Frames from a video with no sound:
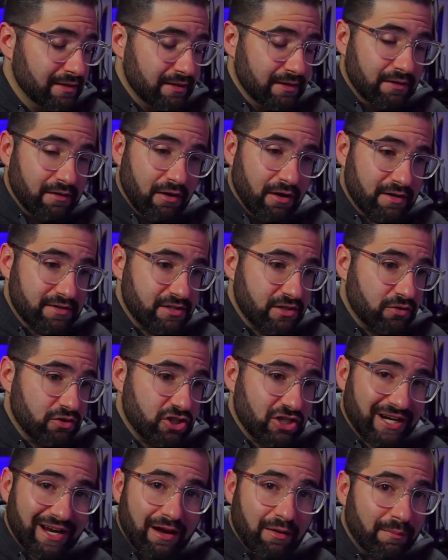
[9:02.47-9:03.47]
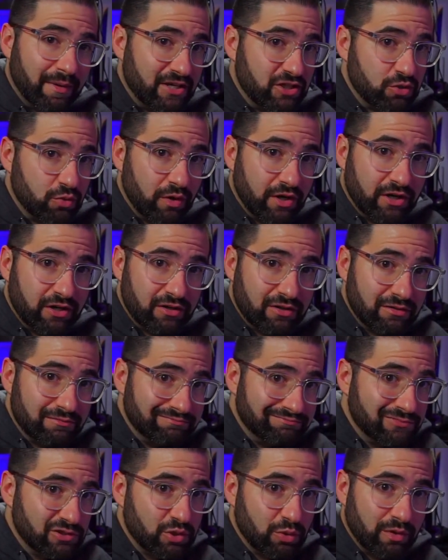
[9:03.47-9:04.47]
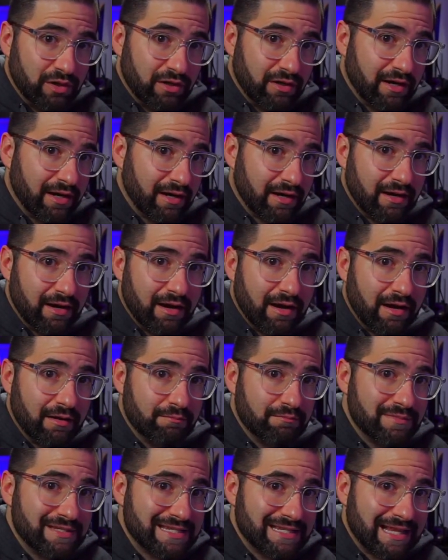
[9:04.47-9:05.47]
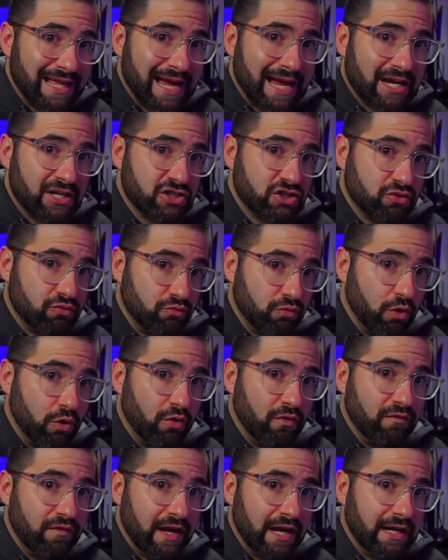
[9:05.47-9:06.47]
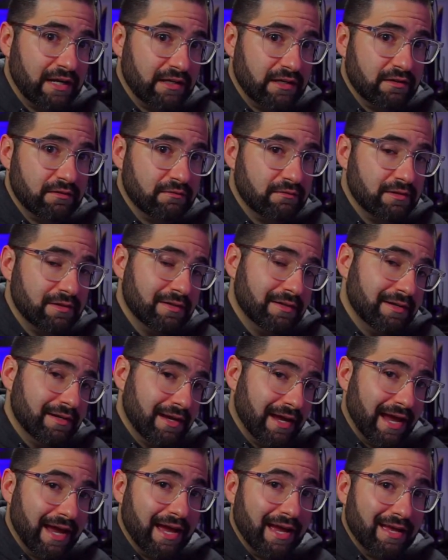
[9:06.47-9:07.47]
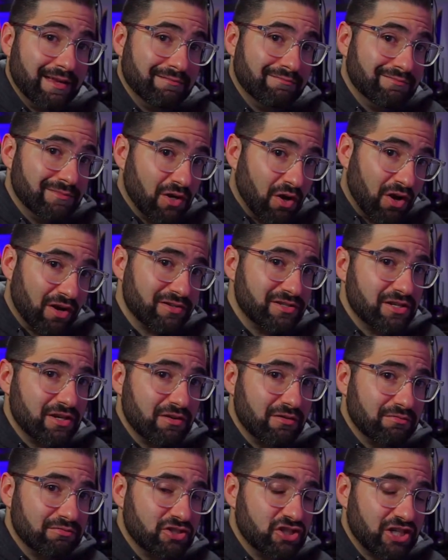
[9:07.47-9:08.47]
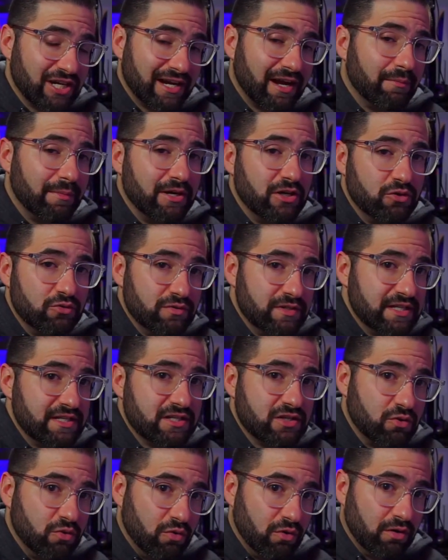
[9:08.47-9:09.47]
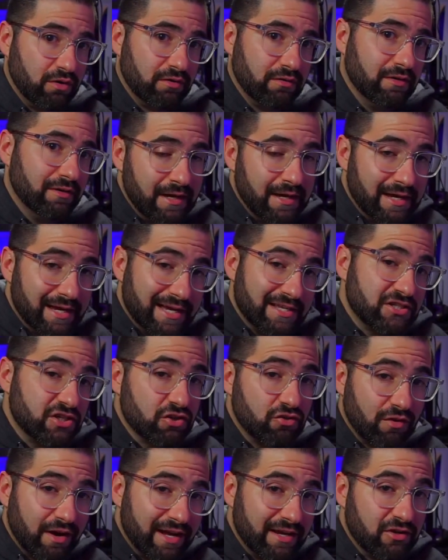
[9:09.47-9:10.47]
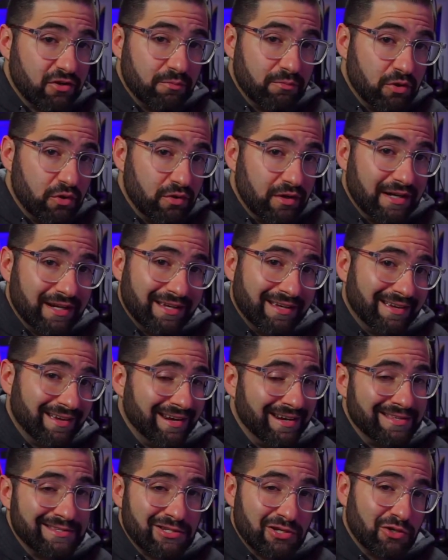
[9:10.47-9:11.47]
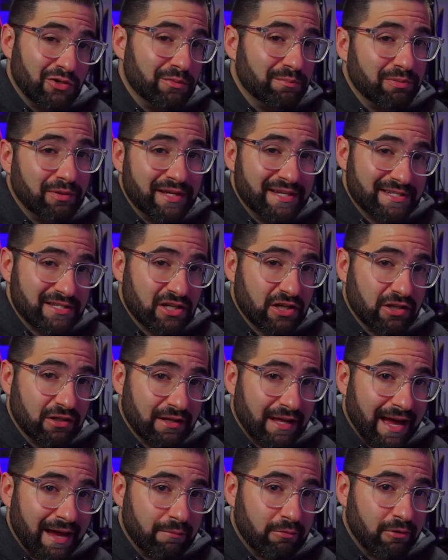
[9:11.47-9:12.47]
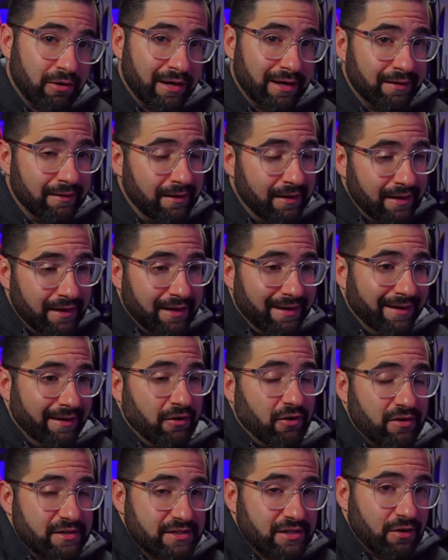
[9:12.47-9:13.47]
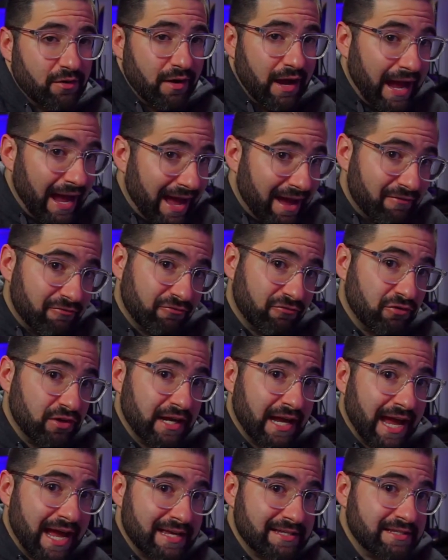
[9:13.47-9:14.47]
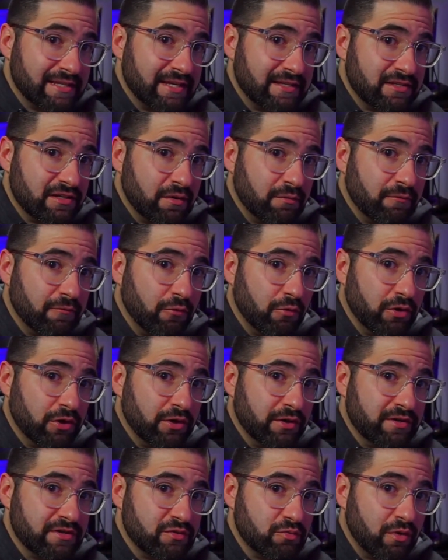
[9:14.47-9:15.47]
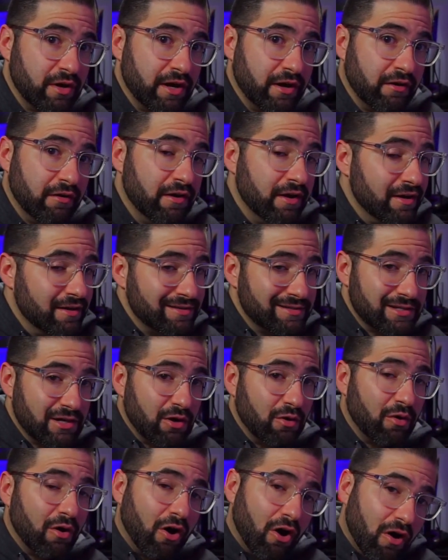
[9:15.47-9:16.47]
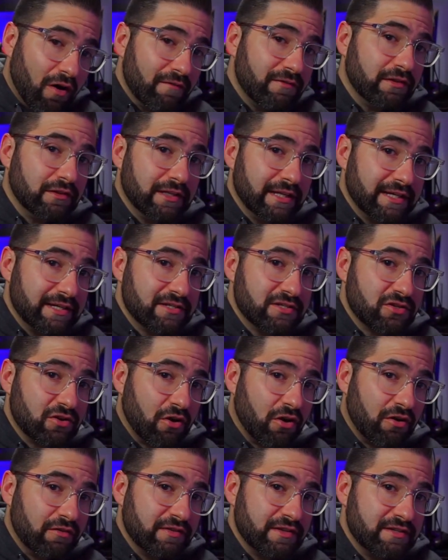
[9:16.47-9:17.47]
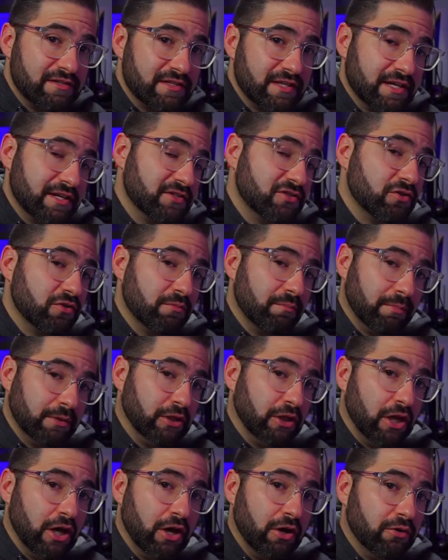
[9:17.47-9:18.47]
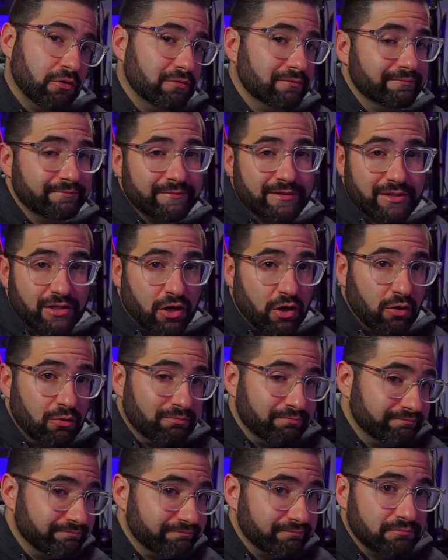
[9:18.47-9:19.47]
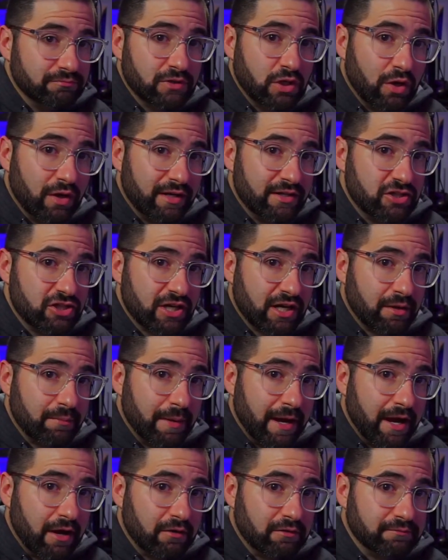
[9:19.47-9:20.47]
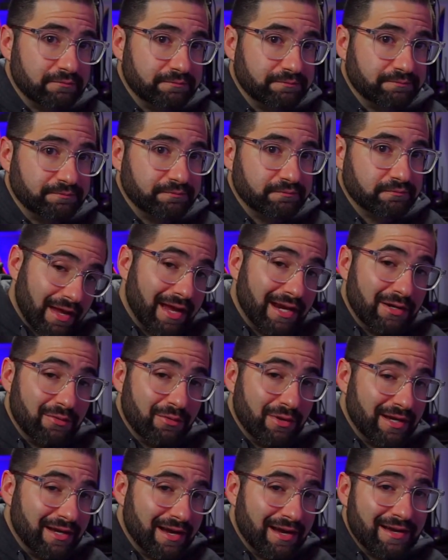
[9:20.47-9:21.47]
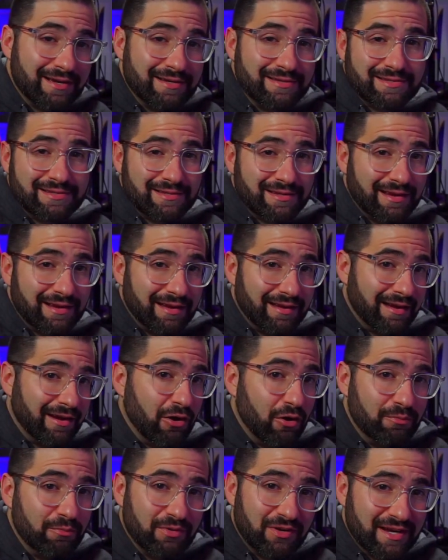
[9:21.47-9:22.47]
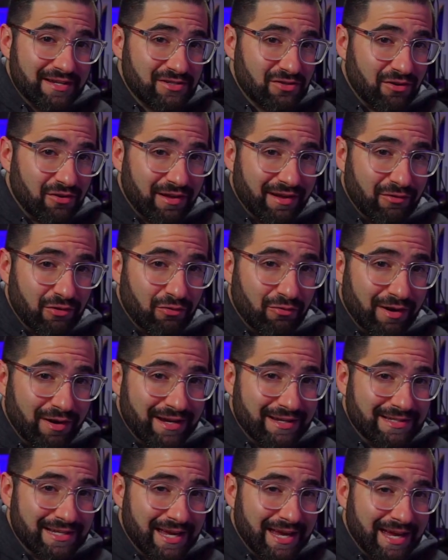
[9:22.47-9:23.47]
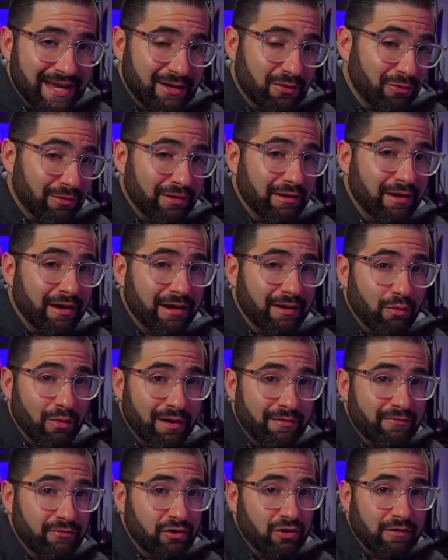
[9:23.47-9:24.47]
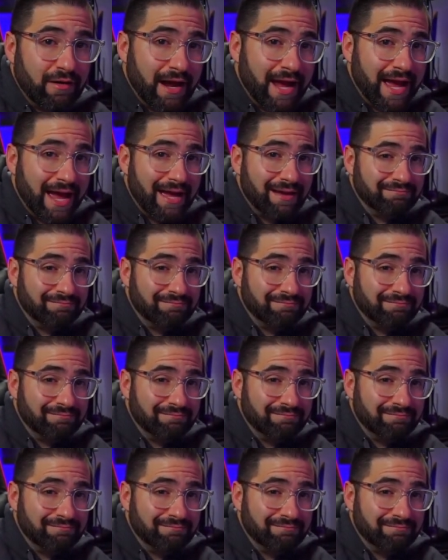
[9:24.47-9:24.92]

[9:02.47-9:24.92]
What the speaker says: Also, check out my Twitter, twitter.com/roguevanian. And also, check out my new Discord. It's a great community, and it's a good place to collaborate. And also, I have free assets up for you as well. So all the links to all these things are below. So go ahead and check them out. Anyway, guys, I hope you guys all have a great day or night wherever you're at.